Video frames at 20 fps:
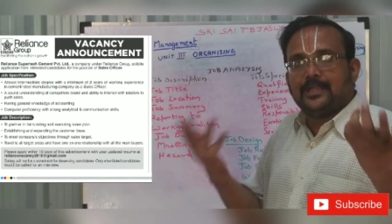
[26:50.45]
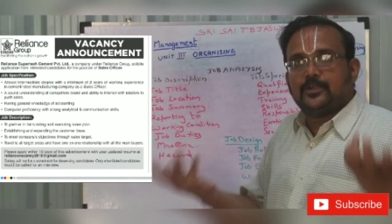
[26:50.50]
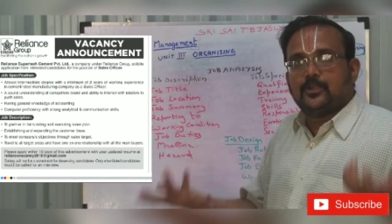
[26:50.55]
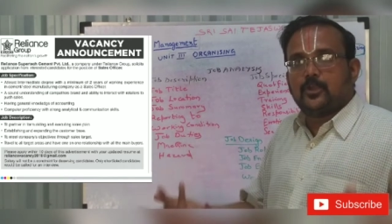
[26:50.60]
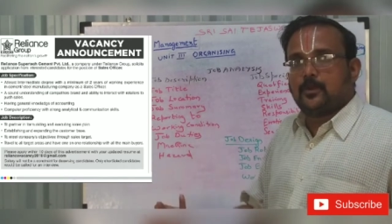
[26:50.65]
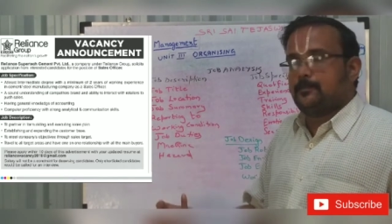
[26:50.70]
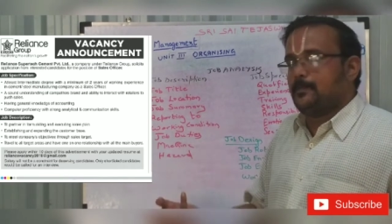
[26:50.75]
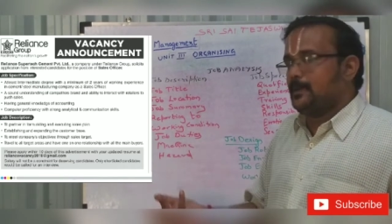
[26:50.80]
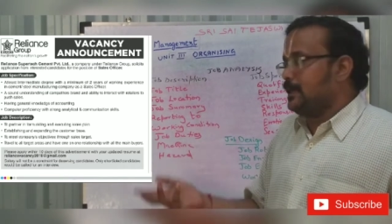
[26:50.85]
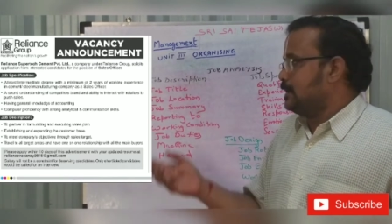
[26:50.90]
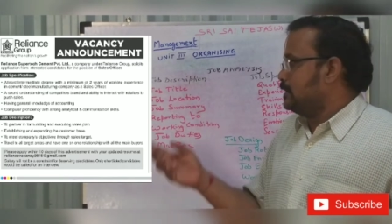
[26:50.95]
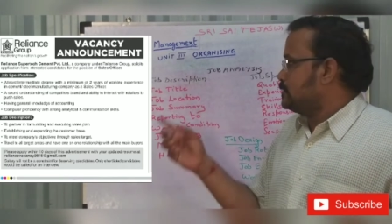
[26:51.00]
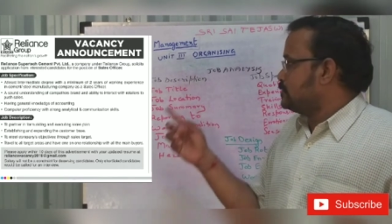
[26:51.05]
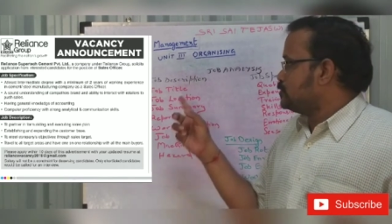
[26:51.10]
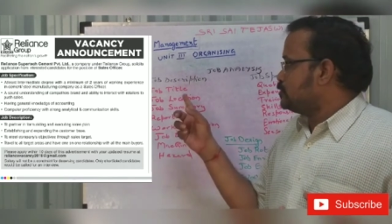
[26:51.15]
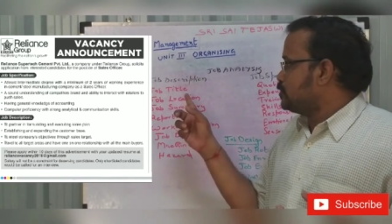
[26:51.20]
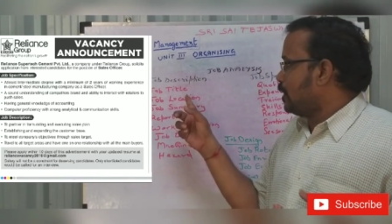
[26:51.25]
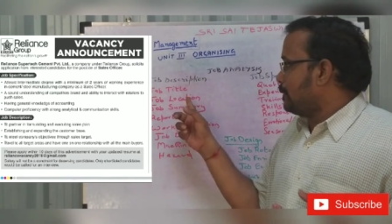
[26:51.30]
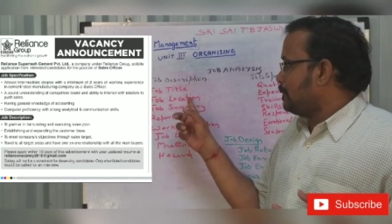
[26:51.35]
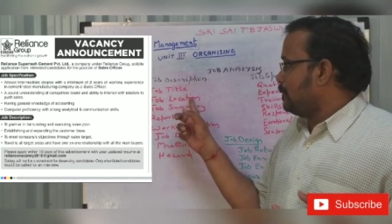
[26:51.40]

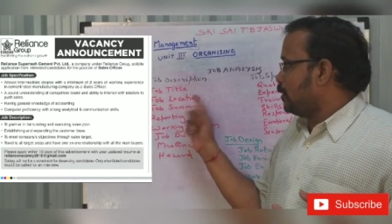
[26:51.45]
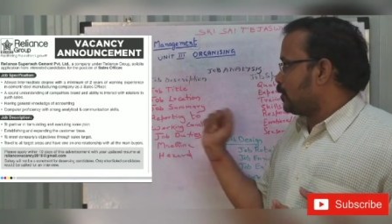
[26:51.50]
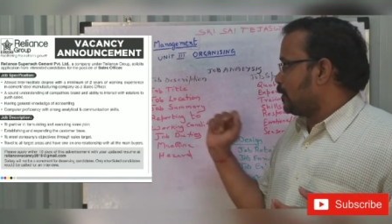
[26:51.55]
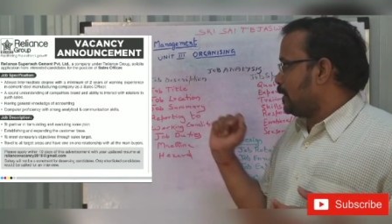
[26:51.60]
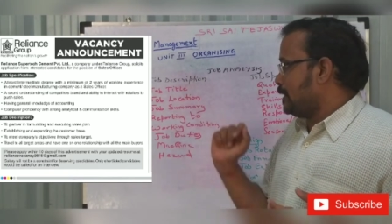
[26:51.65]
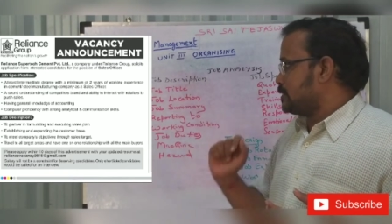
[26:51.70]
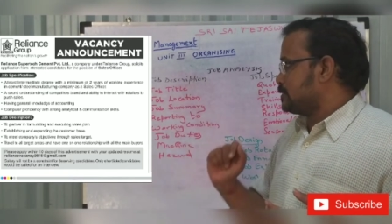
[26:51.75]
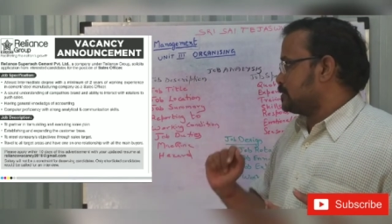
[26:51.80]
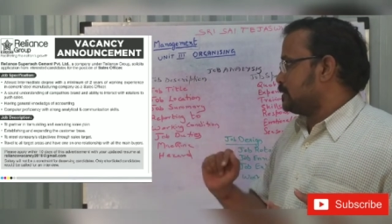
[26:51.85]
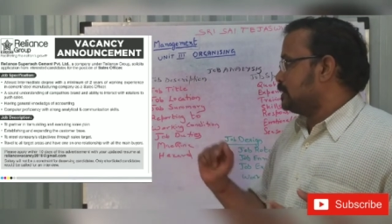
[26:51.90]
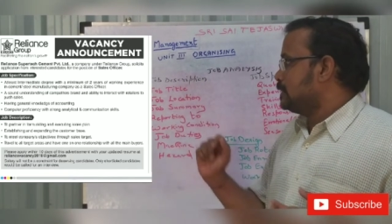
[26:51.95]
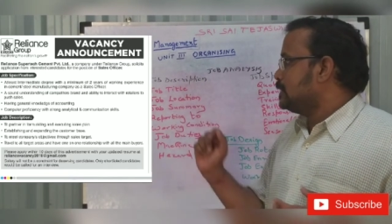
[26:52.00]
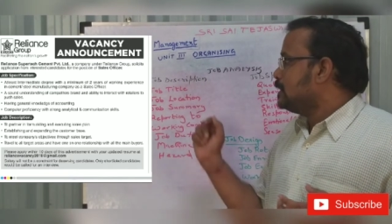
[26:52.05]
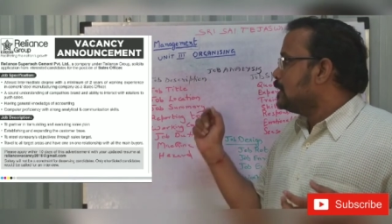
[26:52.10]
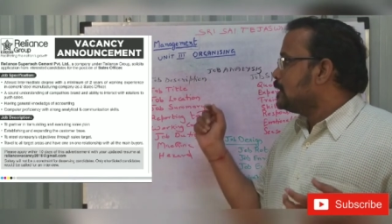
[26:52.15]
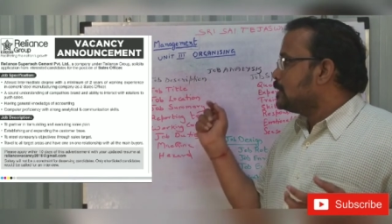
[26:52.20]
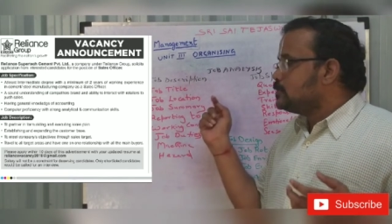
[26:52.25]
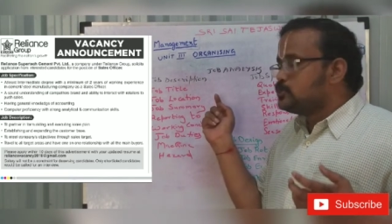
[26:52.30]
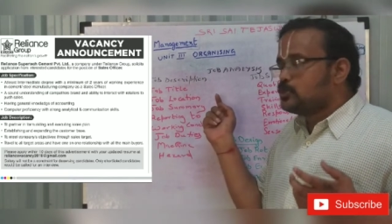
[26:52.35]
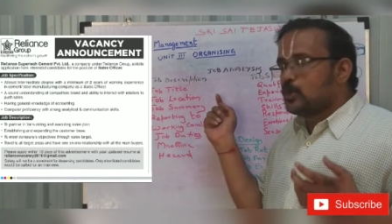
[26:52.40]
Hyderabad, job location.
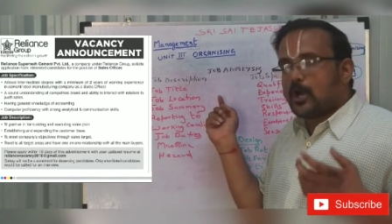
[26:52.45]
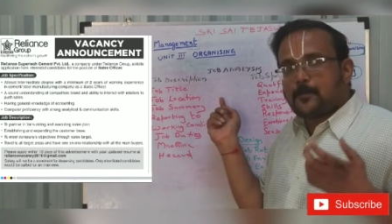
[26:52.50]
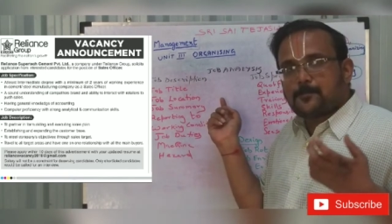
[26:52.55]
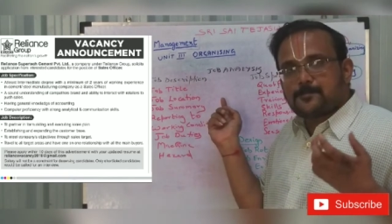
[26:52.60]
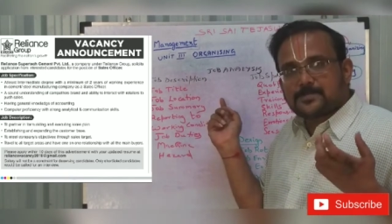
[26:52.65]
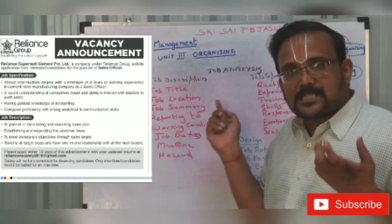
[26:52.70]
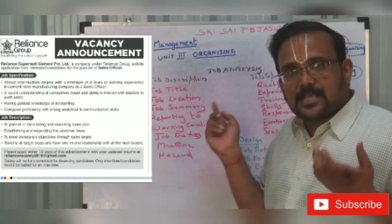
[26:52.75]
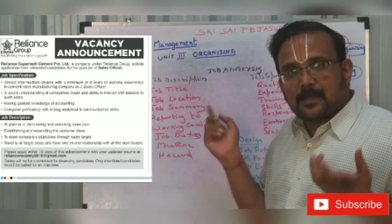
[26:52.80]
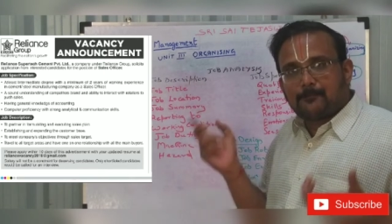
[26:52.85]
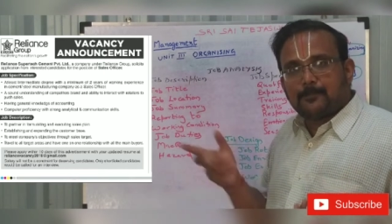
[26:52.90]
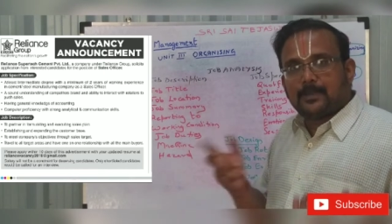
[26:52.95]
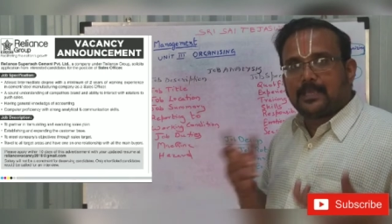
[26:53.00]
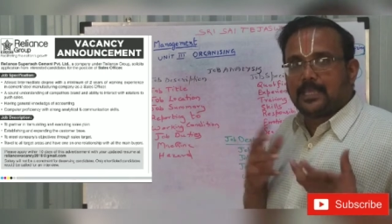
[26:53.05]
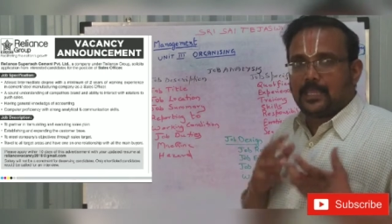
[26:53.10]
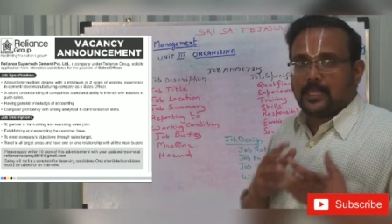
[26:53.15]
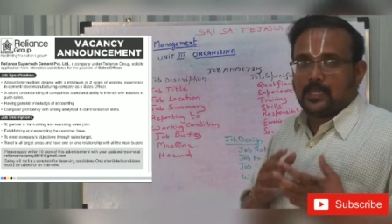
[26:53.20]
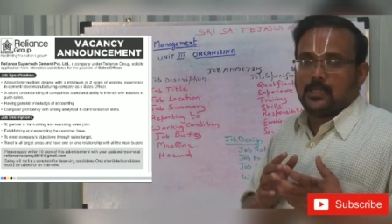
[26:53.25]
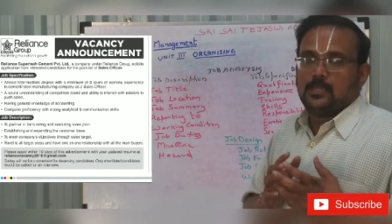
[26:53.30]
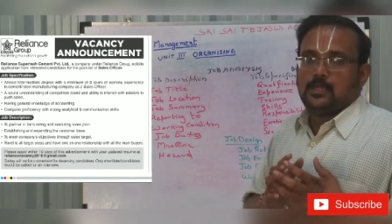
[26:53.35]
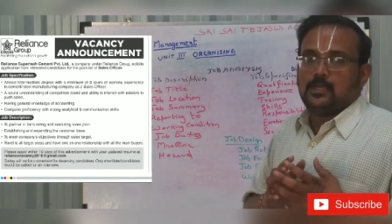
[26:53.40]
Job
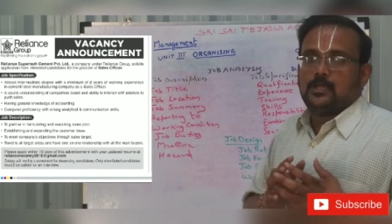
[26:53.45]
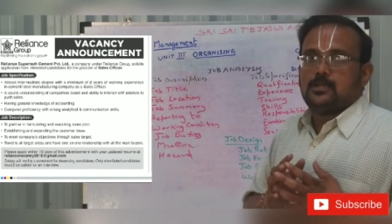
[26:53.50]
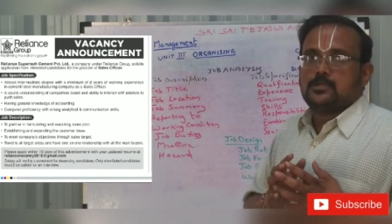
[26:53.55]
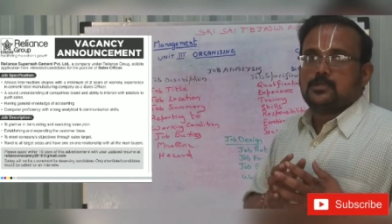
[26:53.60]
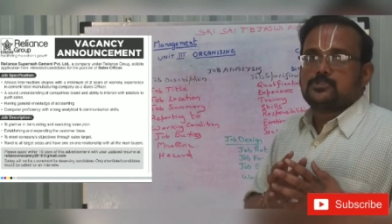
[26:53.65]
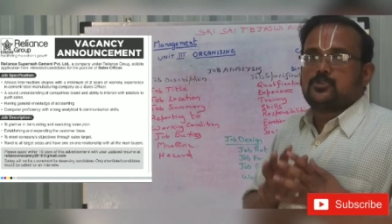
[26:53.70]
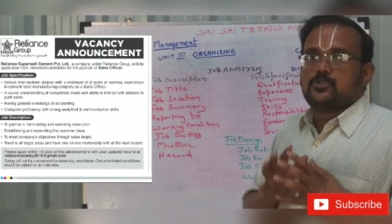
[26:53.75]
summary.